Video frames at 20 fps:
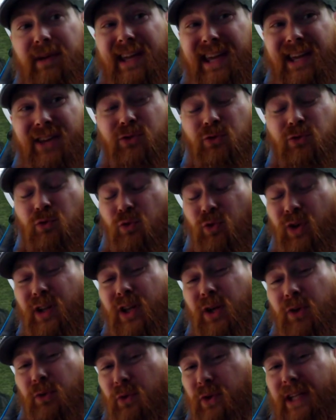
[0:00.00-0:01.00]
It gets
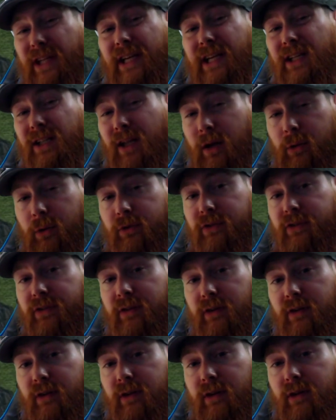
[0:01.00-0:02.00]
really, really
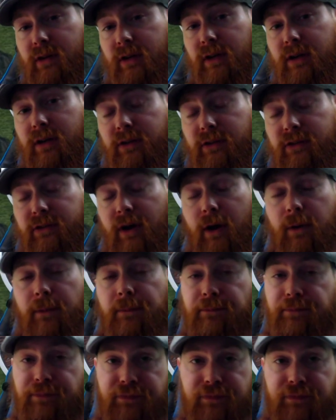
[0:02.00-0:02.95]
close. So